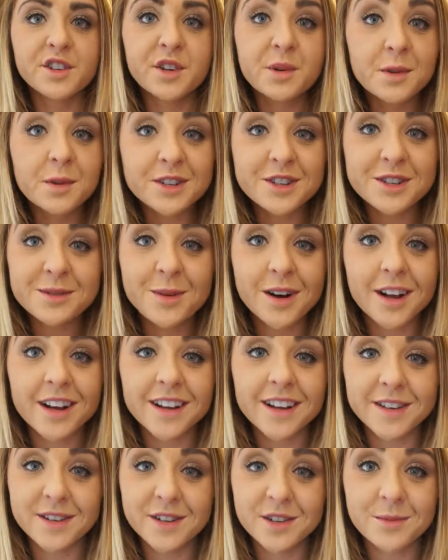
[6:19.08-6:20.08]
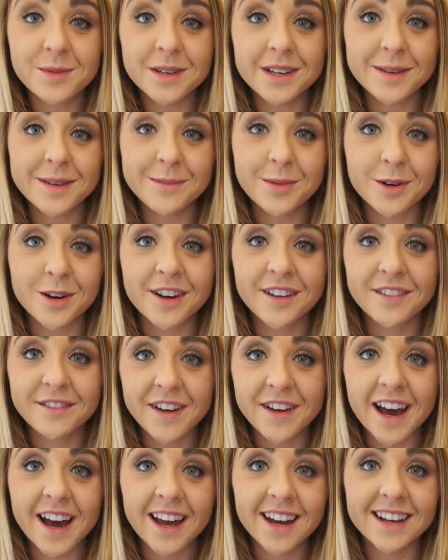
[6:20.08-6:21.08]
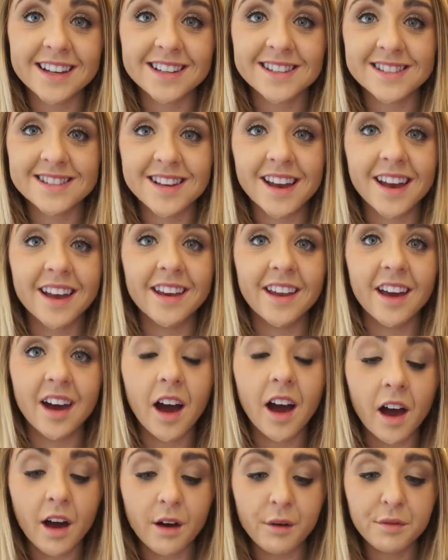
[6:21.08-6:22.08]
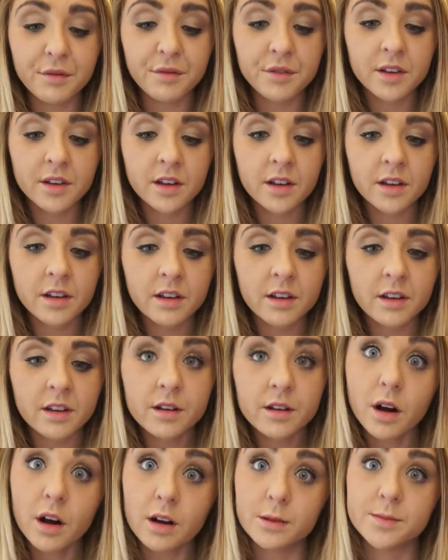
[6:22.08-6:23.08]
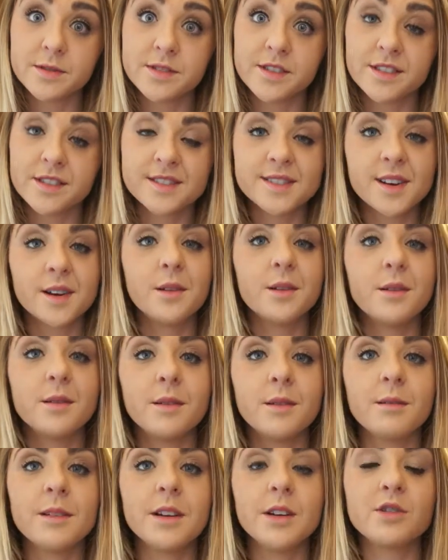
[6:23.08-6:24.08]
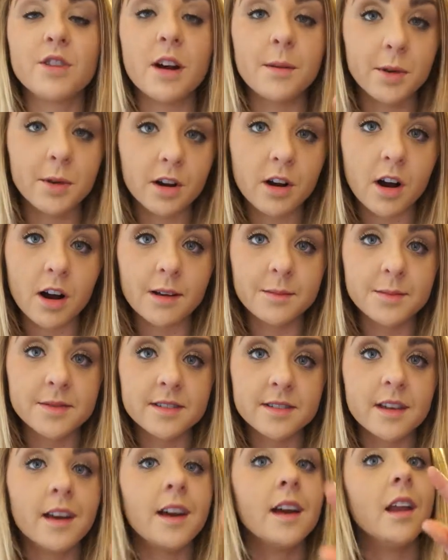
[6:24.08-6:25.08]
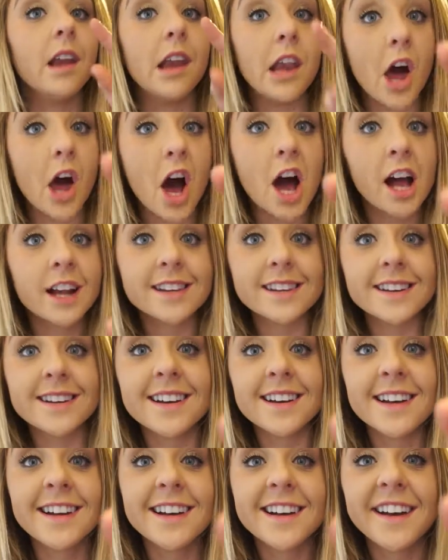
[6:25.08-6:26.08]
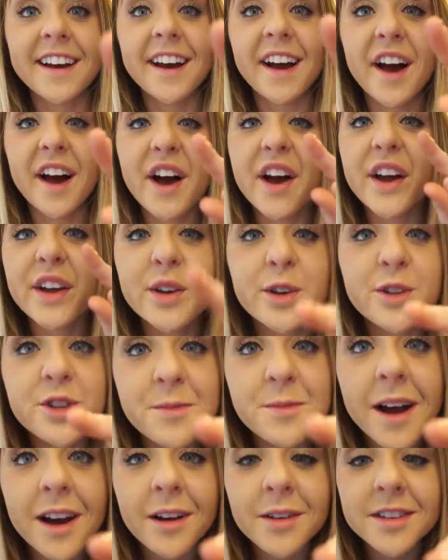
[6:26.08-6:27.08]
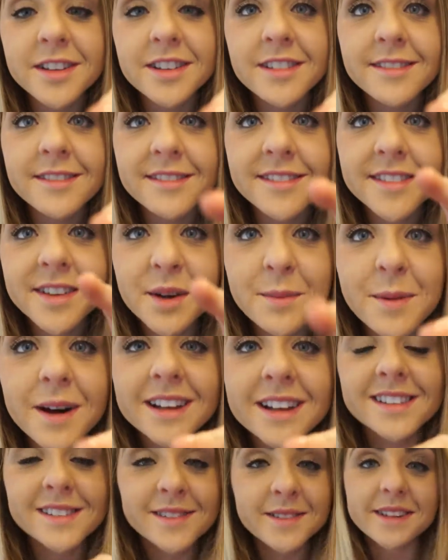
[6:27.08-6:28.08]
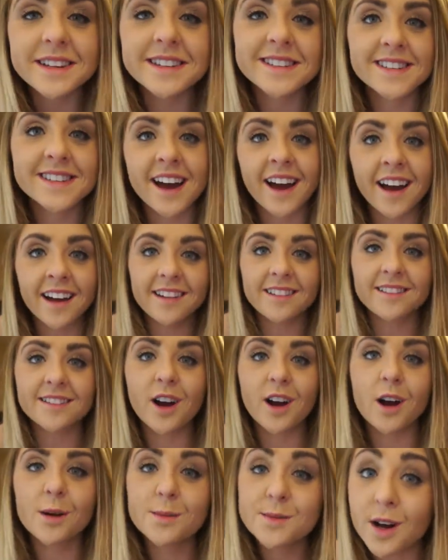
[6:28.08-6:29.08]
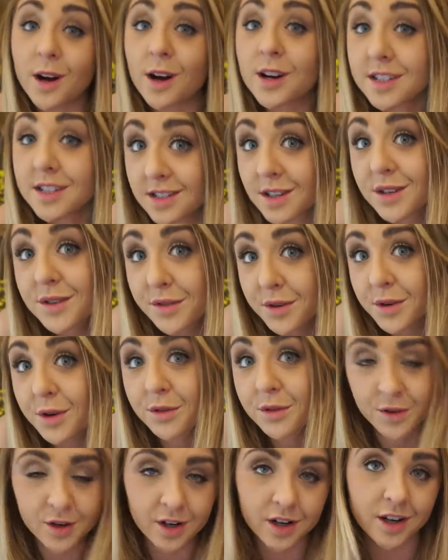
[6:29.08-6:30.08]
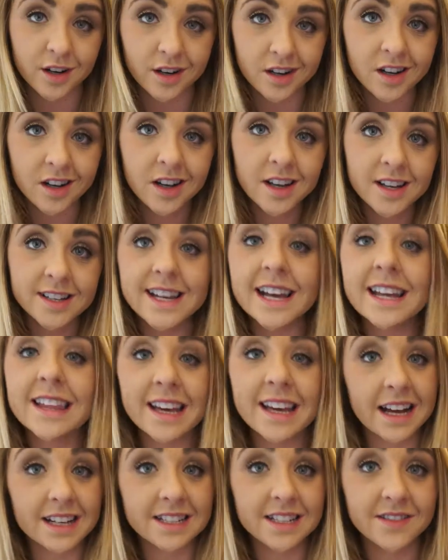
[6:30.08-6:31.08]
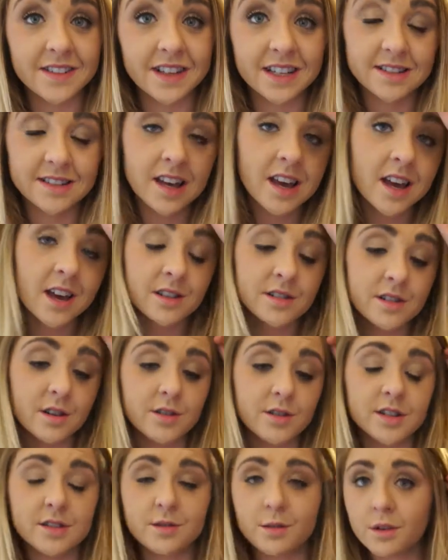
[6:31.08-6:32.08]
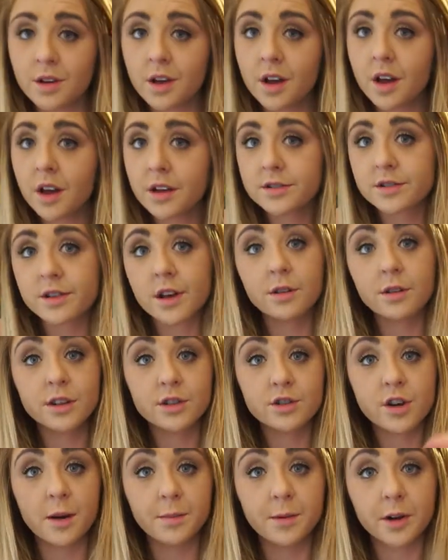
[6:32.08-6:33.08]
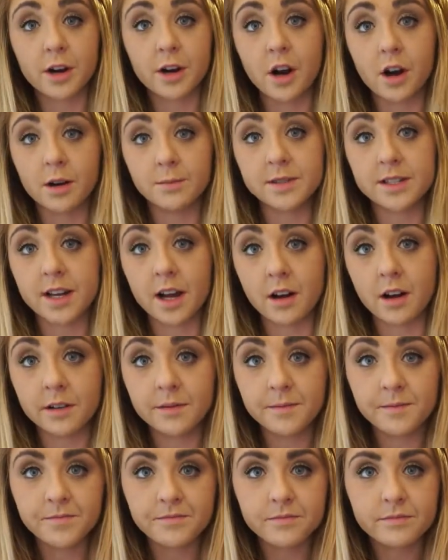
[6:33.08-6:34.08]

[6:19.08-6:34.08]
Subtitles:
want your body to be burning fat instead of carbs. So when you drop your carbs, not a huge amount, your body still needs that. Carbs are still fuel for your daily activities. So just slowly drop your carbs down